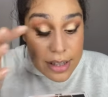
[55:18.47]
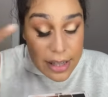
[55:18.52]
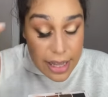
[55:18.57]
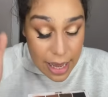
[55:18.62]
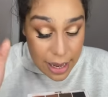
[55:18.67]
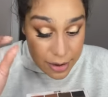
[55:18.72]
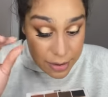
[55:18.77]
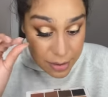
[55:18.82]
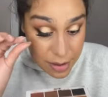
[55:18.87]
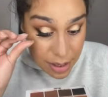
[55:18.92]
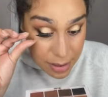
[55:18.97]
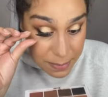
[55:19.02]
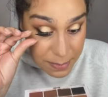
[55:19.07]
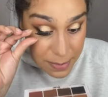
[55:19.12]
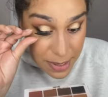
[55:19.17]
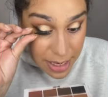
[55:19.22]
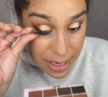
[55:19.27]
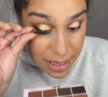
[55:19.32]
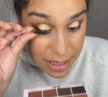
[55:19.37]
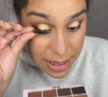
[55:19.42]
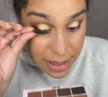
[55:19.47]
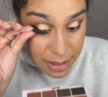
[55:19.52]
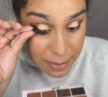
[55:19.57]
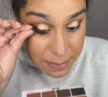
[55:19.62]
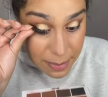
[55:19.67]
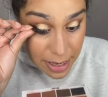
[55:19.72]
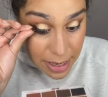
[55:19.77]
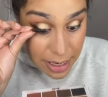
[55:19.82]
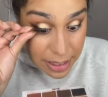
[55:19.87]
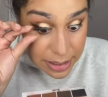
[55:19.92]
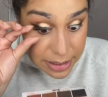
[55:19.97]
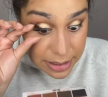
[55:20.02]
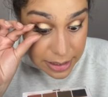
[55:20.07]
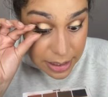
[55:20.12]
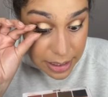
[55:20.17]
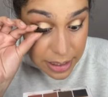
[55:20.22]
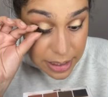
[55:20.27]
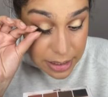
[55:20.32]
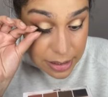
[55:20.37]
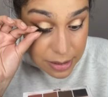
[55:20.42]
that'll come in the box
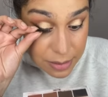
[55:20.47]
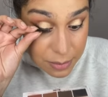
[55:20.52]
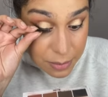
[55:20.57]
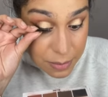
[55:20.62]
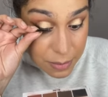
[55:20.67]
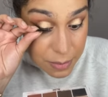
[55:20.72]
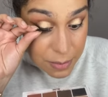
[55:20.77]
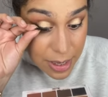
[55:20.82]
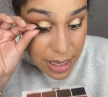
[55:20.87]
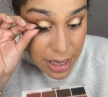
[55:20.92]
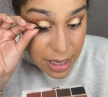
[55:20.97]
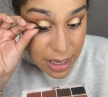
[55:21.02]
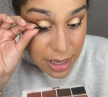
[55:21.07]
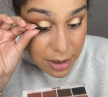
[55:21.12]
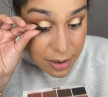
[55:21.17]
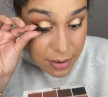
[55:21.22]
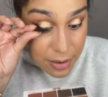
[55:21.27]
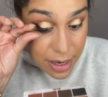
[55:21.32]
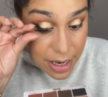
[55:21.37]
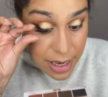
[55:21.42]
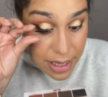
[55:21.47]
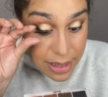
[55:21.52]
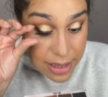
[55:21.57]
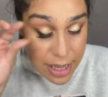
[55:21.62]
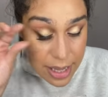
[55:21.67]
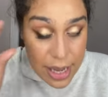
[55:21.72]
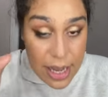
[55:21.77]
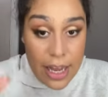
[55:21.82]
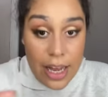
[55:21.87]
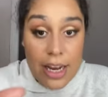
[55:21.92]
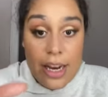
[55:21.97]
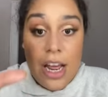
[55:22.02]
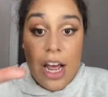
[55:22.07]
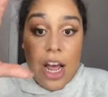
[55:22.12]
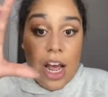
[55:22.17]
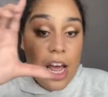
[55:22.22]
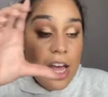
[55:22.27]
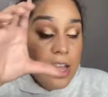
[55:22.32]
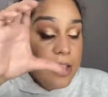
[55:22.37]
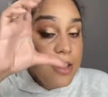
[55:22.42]
as well and then
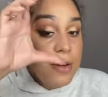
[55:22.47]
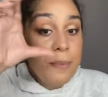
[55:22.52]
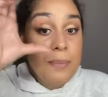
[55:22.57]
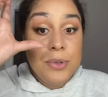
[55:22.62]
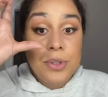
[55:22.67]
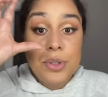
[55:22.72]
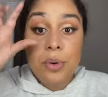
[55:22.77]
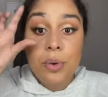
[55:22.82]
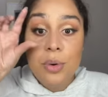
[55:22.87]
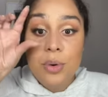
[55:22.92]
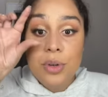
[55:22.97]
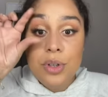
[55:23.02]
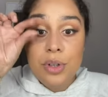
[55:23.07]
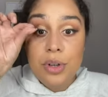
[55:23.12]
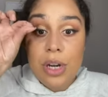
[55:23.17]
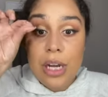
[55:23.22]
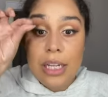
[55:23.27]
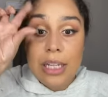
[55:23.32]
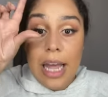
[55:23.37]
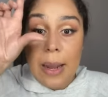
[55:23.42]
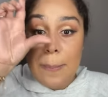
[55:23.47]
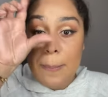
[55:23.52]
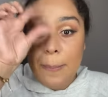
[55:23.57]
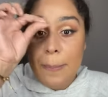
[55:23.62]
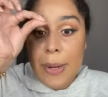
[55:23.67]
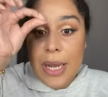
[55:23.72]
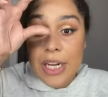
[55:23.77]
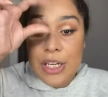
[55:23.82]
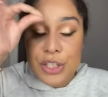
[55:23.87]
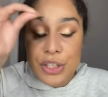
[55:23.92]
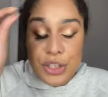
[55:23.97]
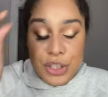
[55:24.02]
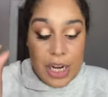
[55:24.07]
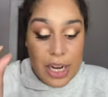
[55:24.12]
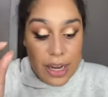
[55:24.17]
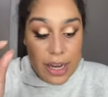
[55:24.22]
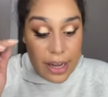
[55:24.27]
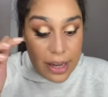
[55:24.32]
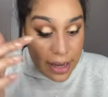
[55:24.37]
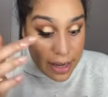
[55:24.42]
the tool you can like pinch
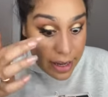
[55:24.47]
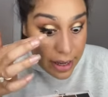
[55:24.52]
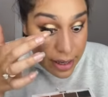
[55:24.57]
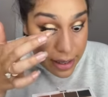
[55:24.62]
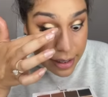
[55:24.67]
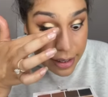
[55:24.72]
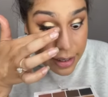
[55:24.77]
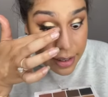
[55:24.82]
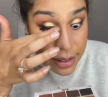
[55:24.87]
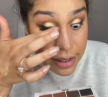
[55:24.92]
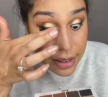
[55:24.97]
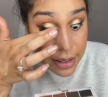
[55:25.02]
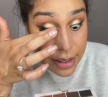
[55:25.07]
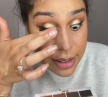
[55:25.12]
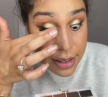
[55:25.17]
it and